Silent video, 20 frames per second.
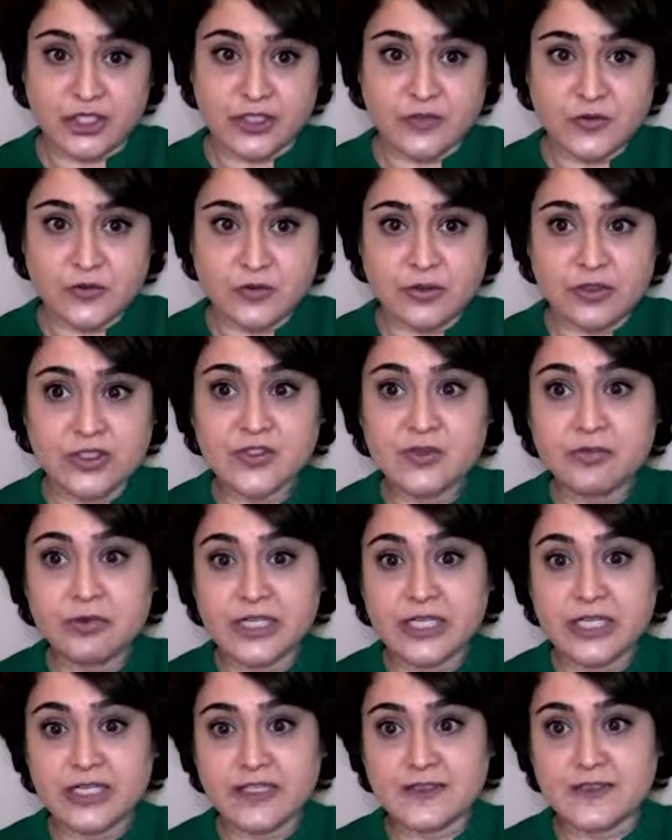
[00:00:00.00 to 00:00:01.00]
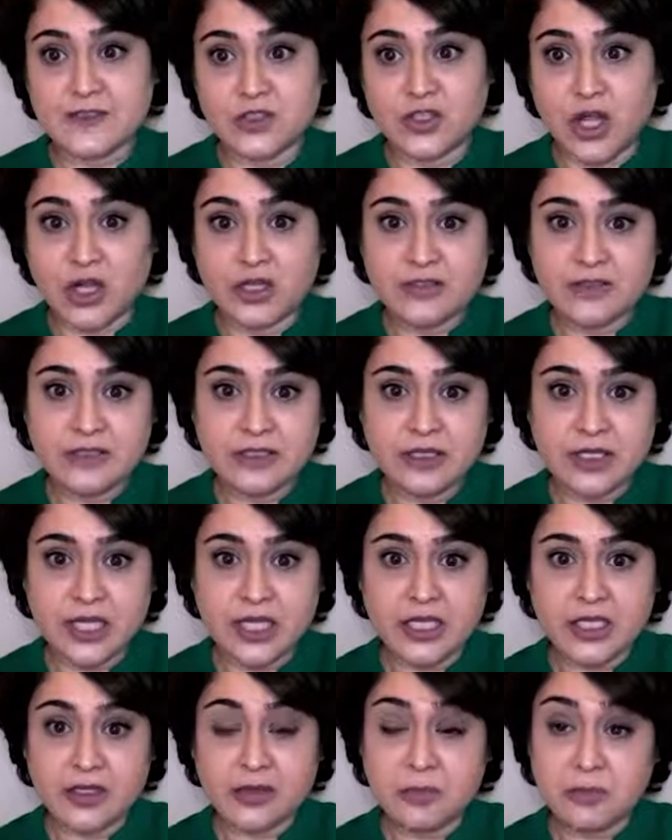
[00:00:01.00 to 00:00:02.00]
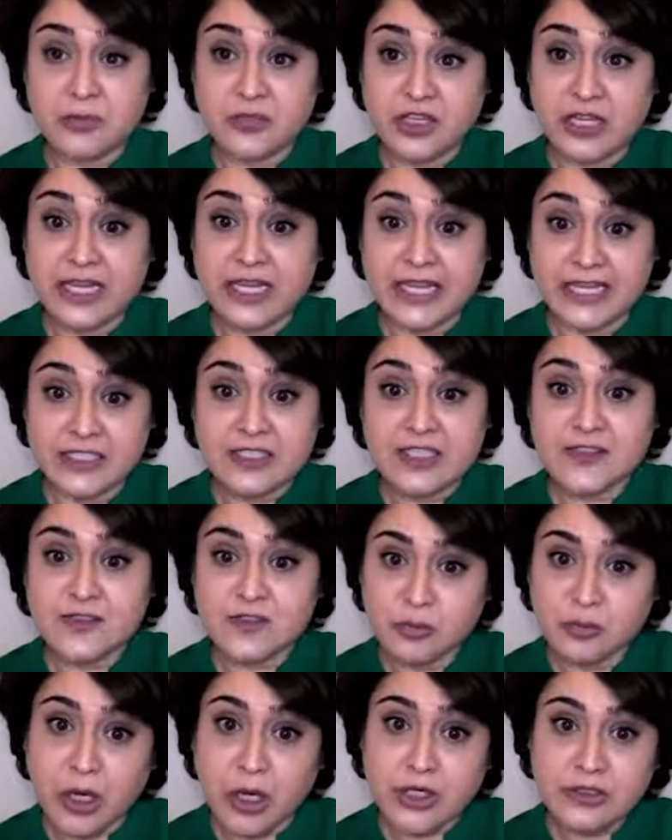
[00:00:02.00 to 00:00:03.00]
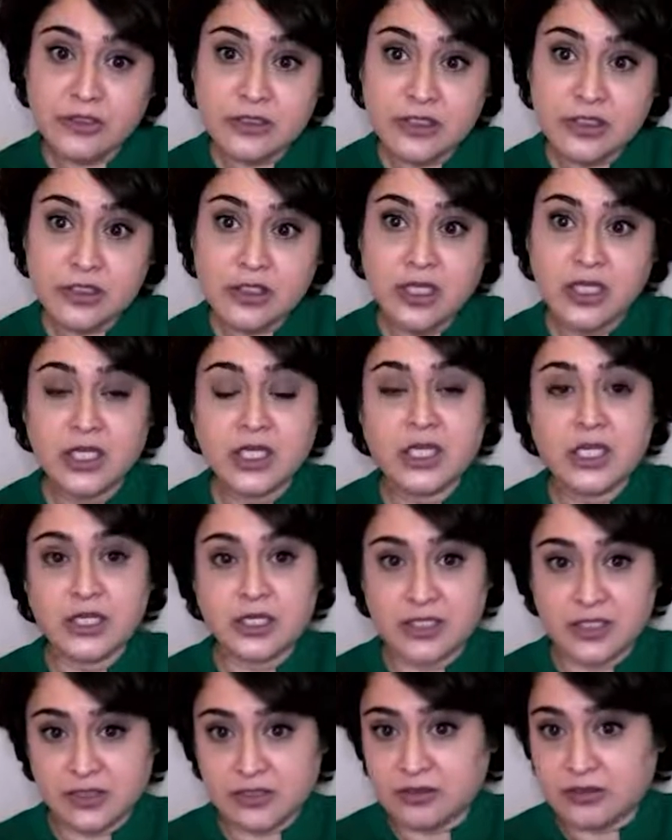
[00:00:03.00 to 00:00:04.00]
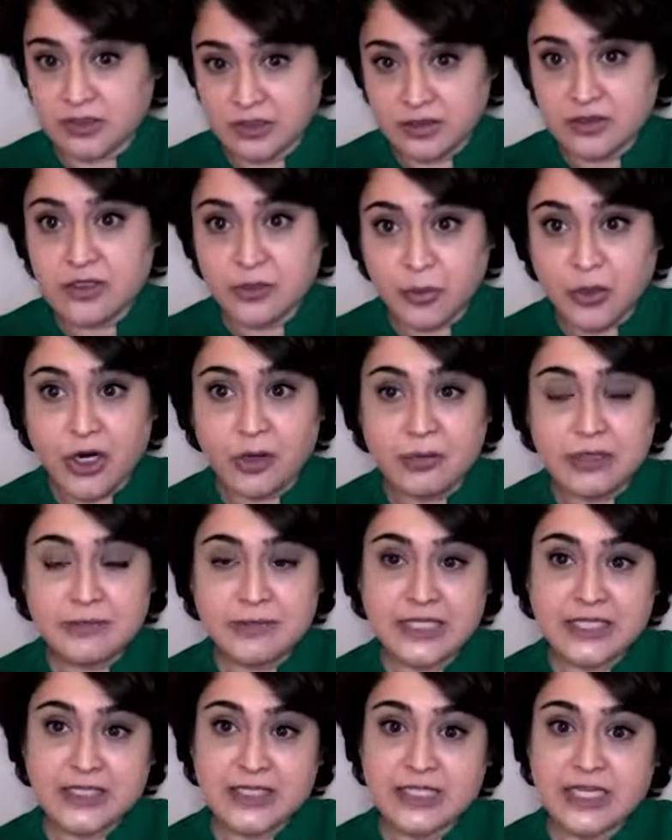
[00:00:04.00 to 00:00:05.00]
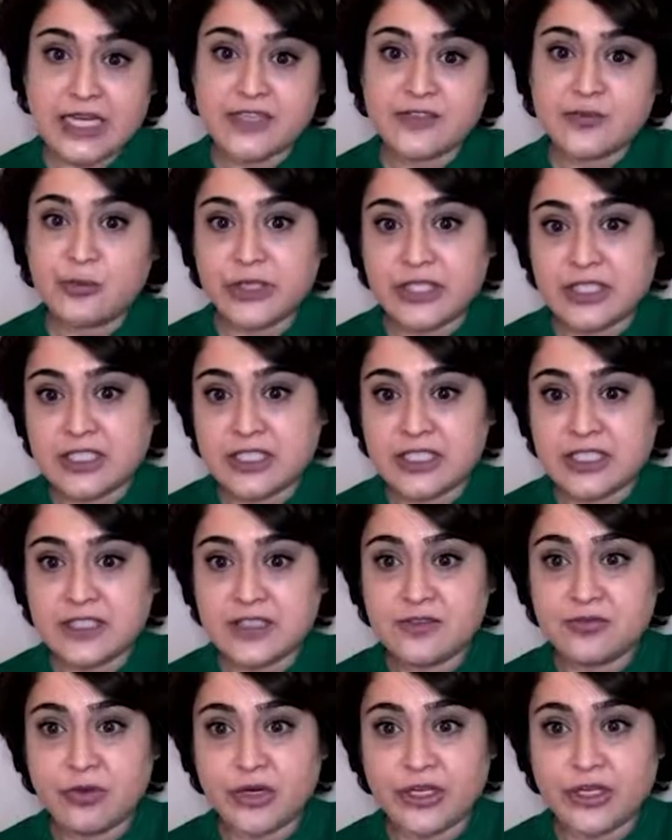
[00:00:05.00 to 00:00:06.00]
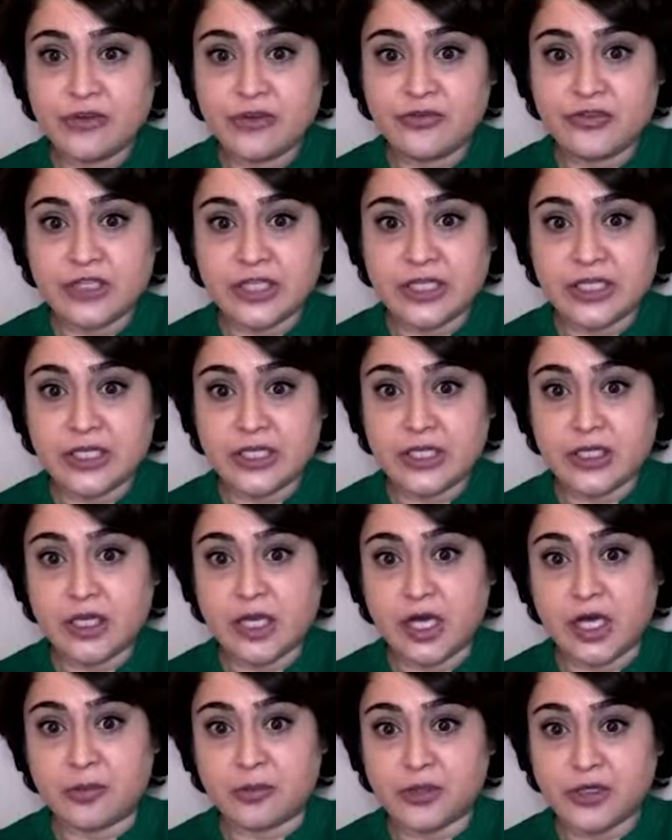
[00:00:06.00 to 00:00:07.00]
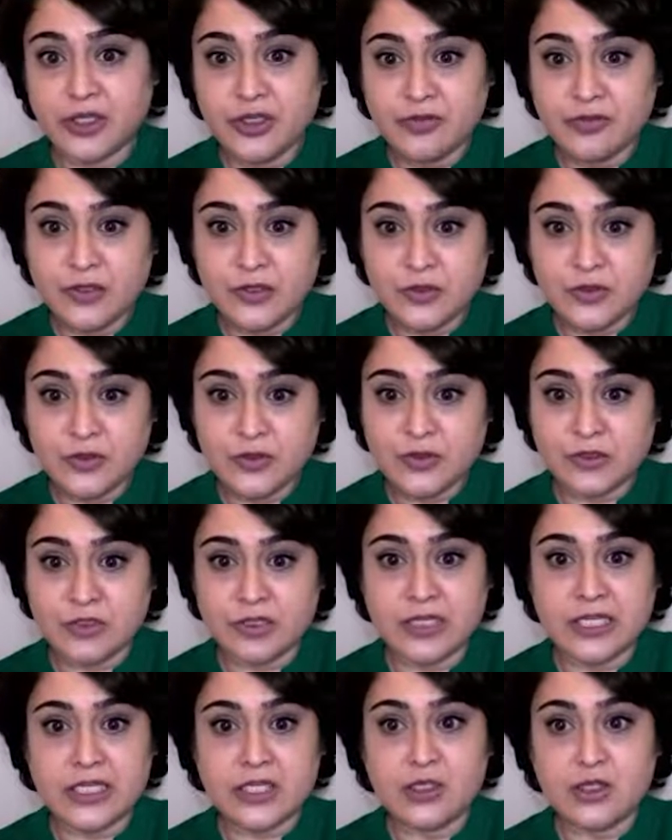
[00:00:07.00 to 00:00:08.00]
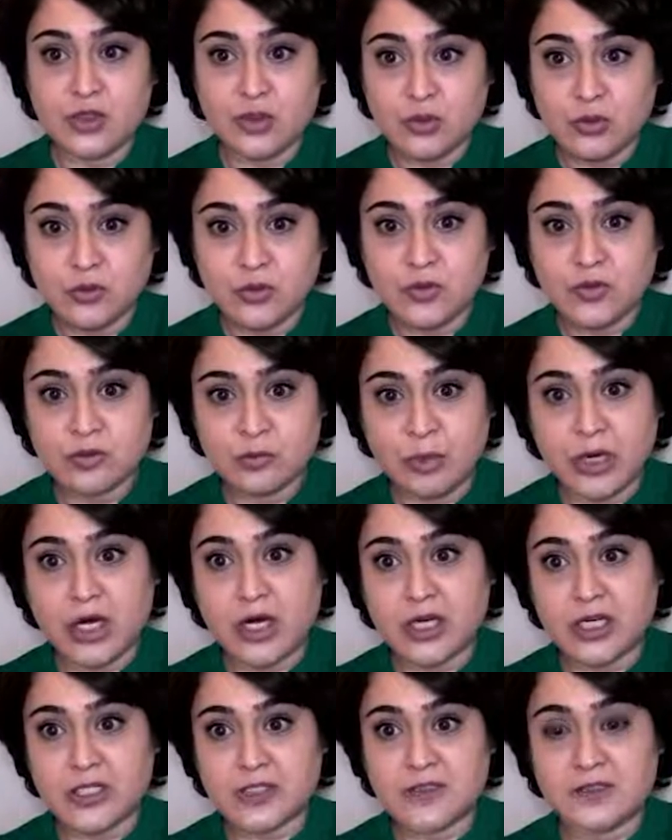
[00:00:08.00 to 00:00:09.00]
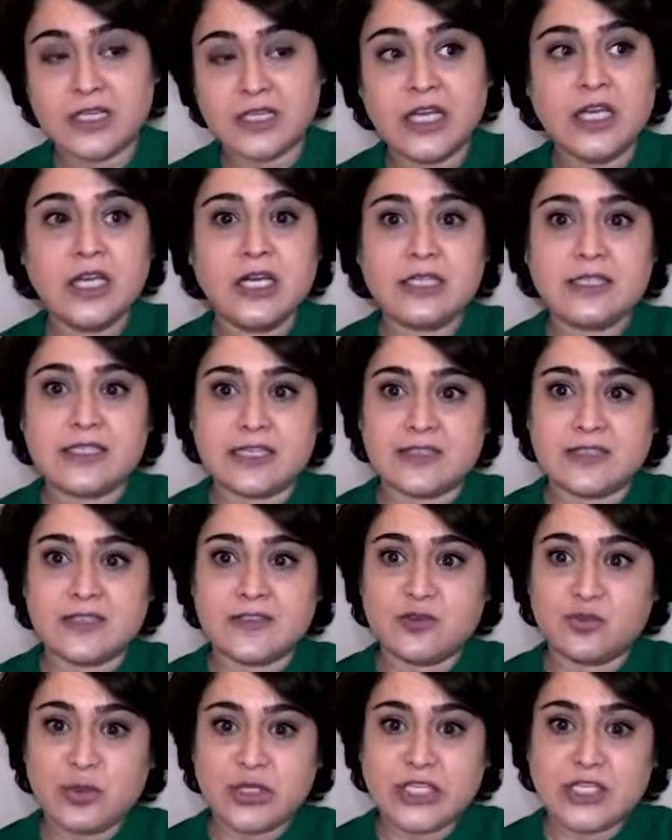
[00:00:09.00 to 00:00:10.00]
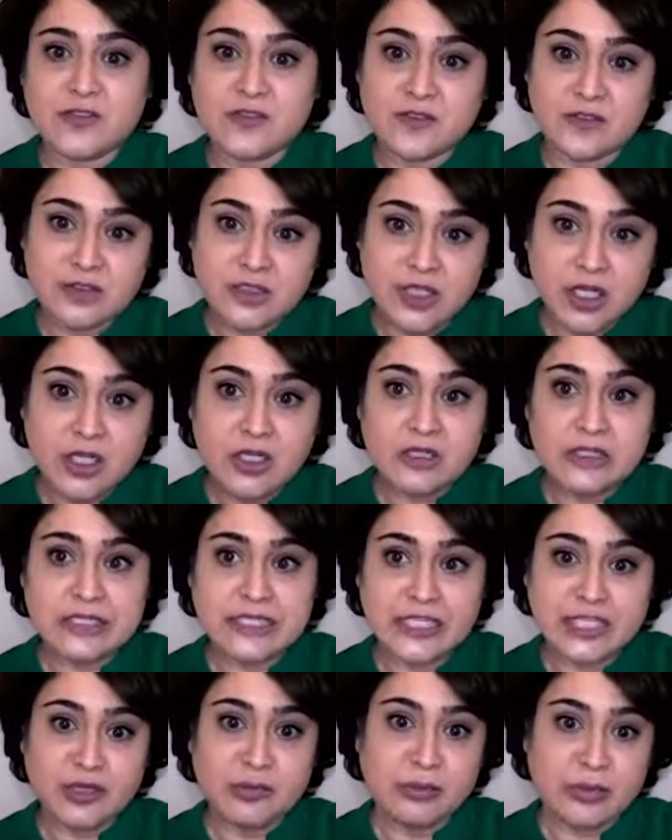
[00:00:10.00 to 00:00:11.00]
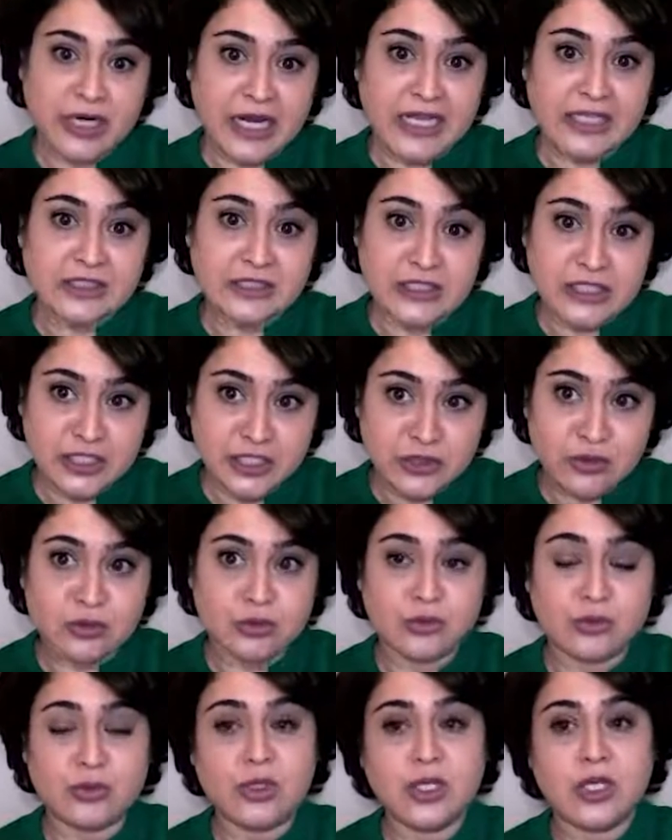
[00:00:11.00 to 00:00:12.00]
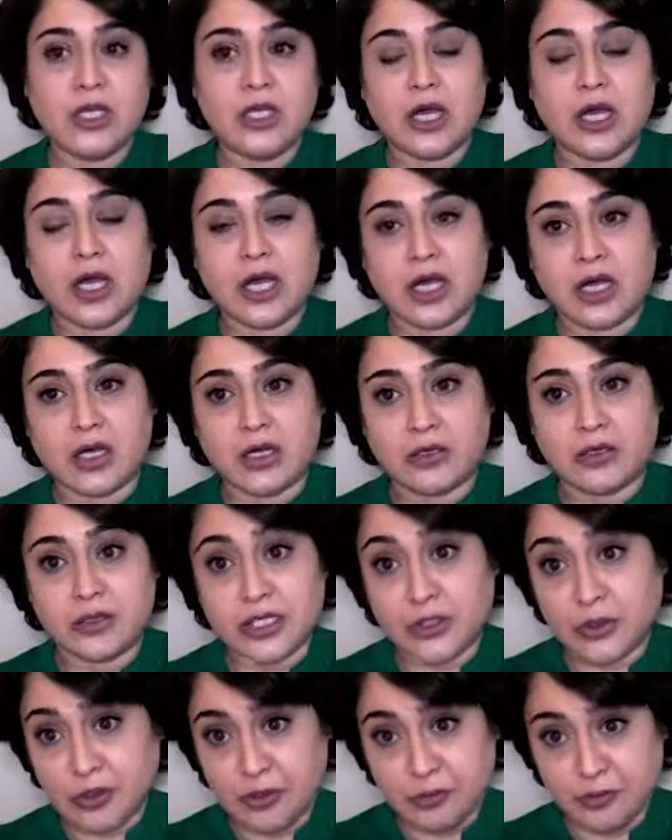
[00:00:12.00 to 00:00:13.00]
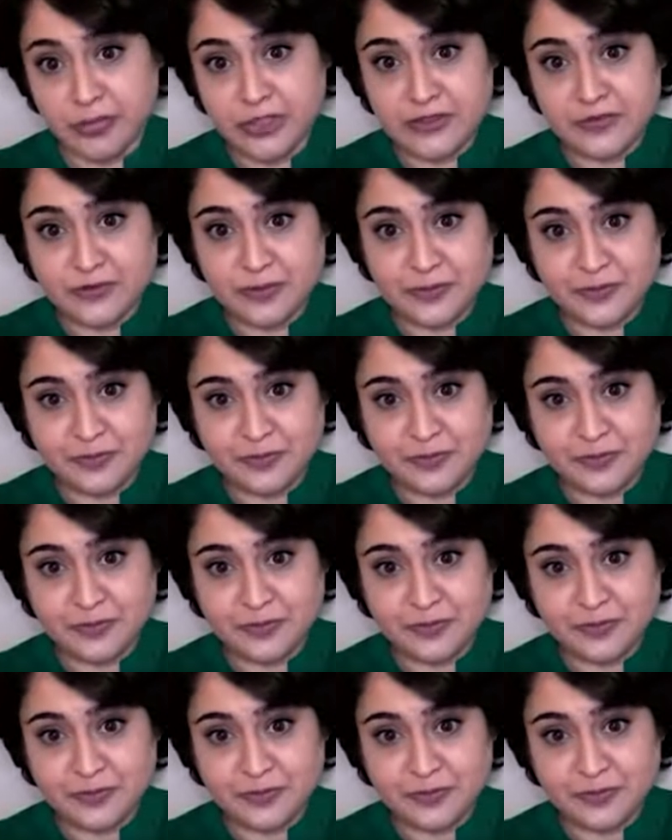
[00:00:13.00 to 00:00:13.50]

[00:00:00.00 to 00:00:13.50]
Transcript: So this one is not the latest model, the problem that it has, but it is one of the previously used parts that has been installed in a brand new equipment.